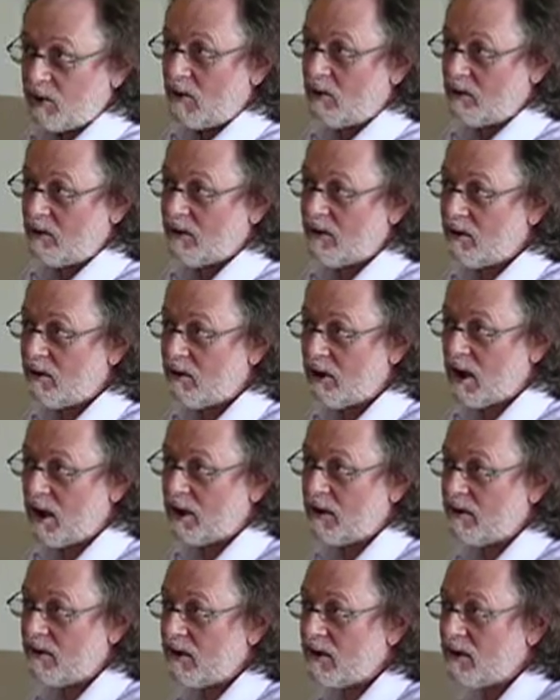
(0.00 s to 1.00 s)
over there,
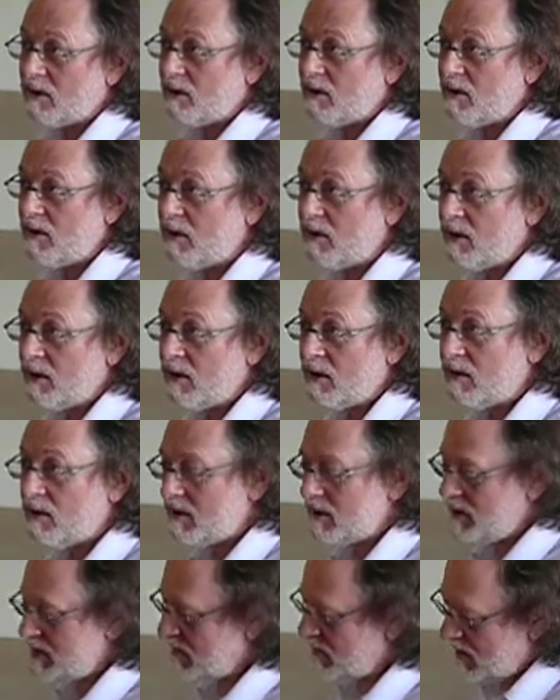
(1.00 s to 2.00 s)
not on the
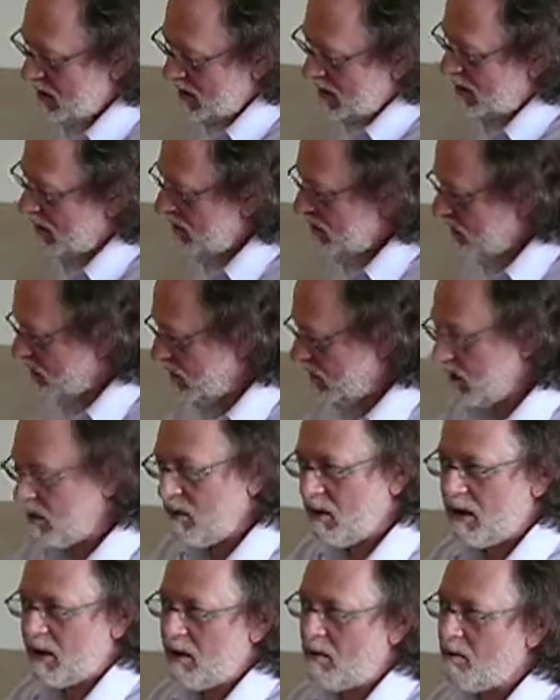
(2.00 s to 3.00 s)
DVD.
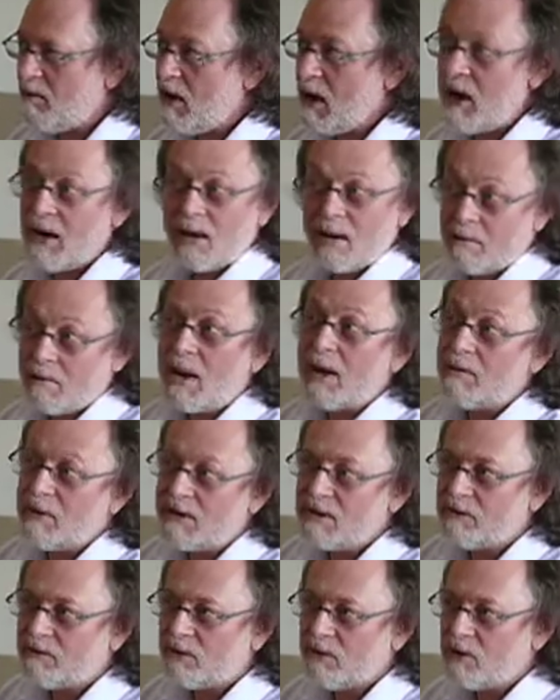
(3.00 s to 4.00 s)
It may
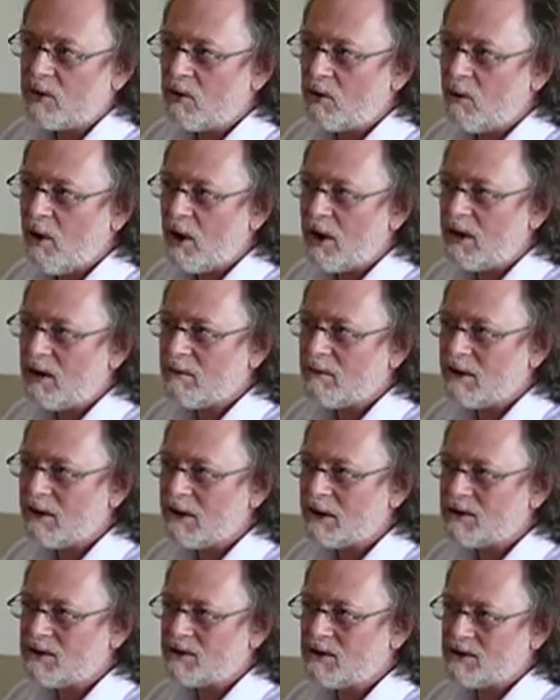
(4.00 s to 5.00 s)
be different. You're right,
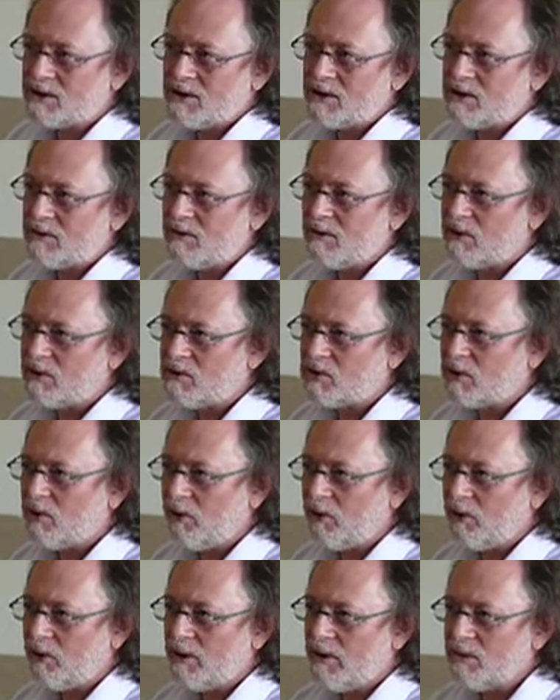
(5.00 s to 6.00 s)
because it's a different
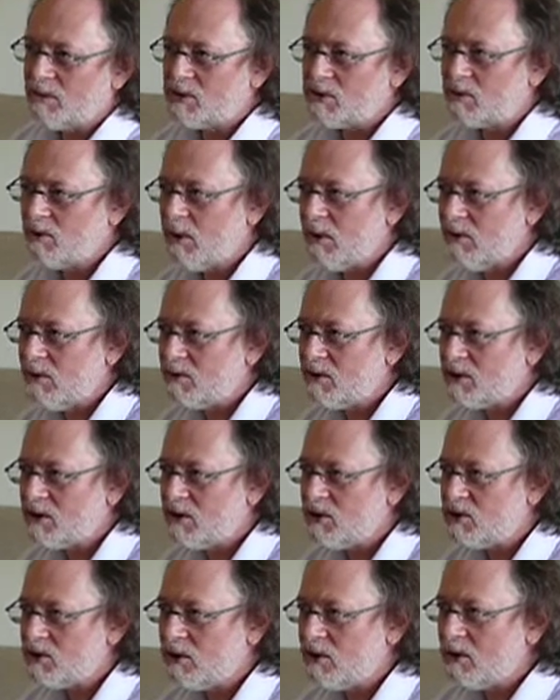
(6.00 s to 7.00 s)
shoulder and it was the one that was
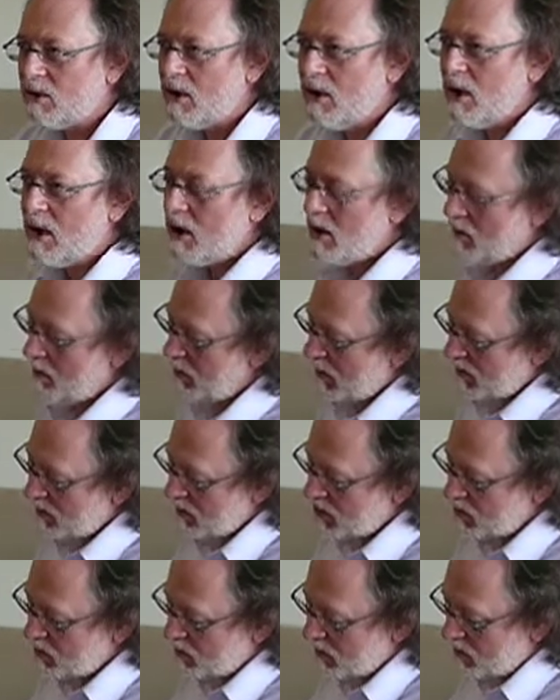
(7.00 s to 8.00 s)
injured. But
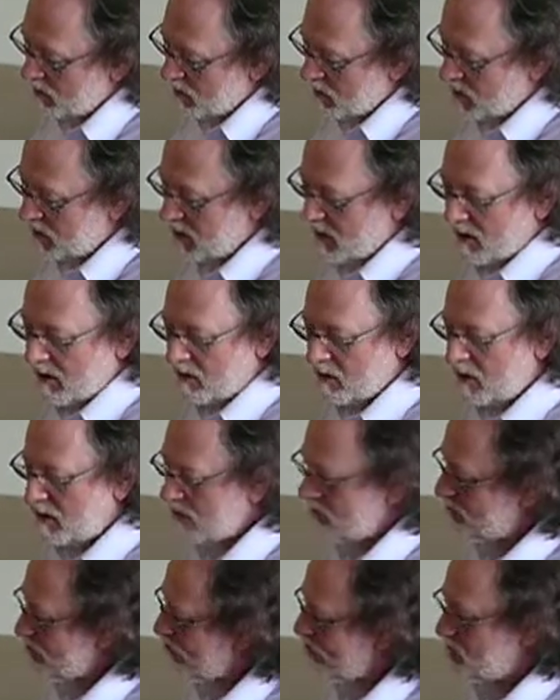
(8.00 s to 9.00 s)
this one was telling
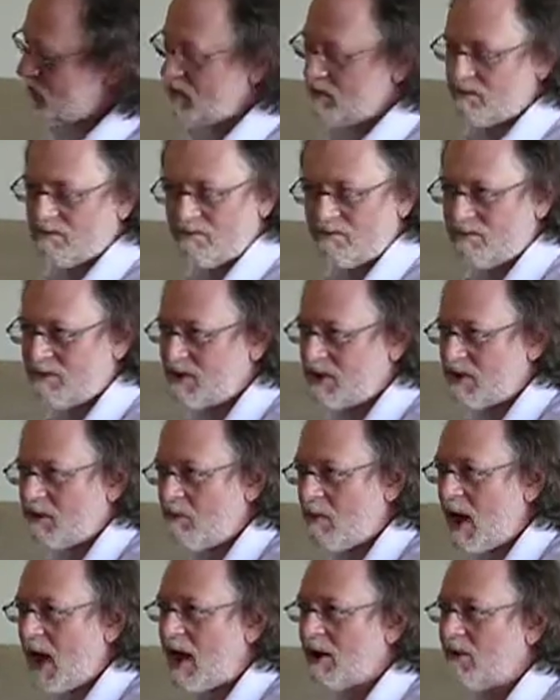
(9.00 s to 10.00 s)
me
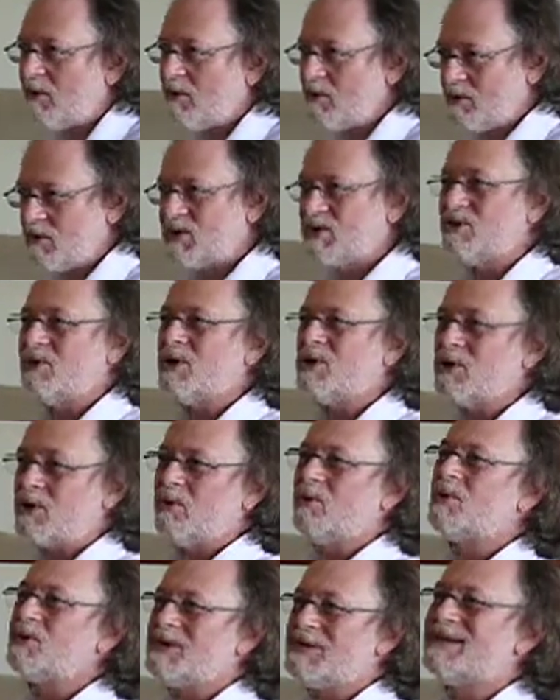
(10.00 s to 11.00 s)
didn't matter. The
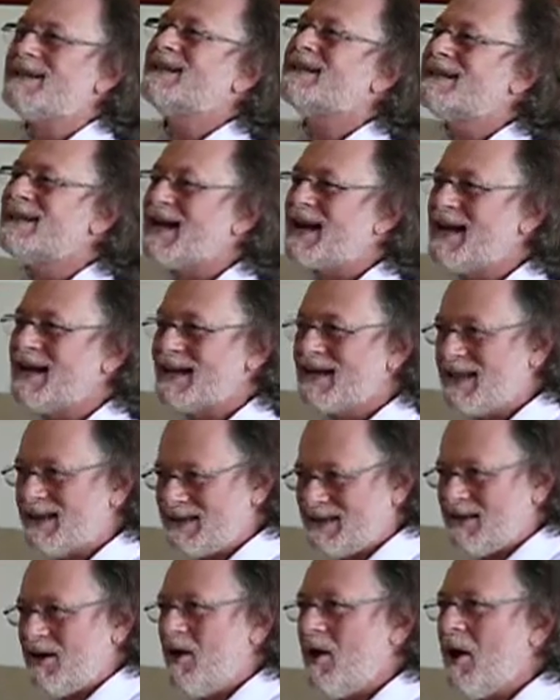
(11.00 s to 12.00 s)
restriction was dictating
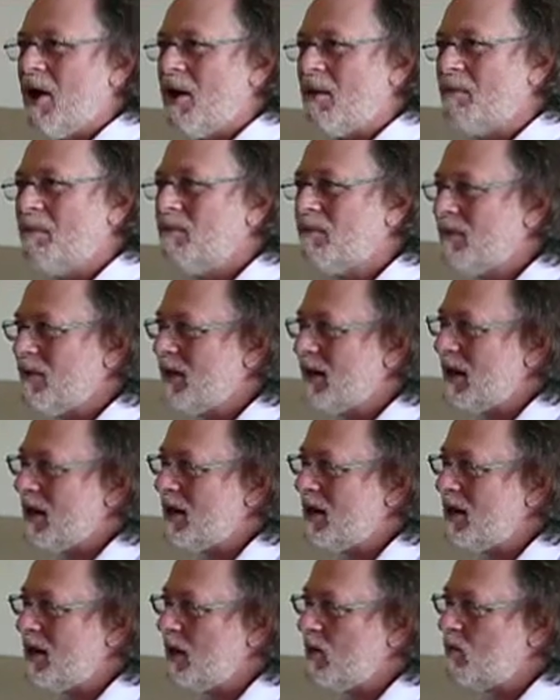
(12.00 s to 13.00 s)
the time that I
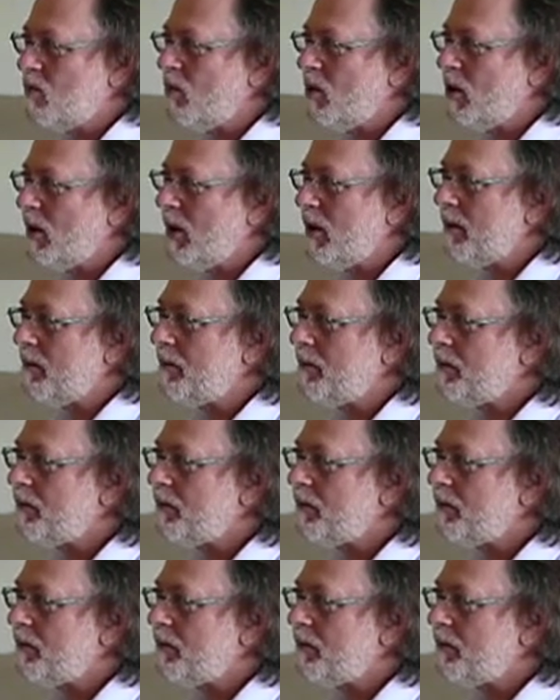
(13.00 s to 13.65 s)
needed to put on it.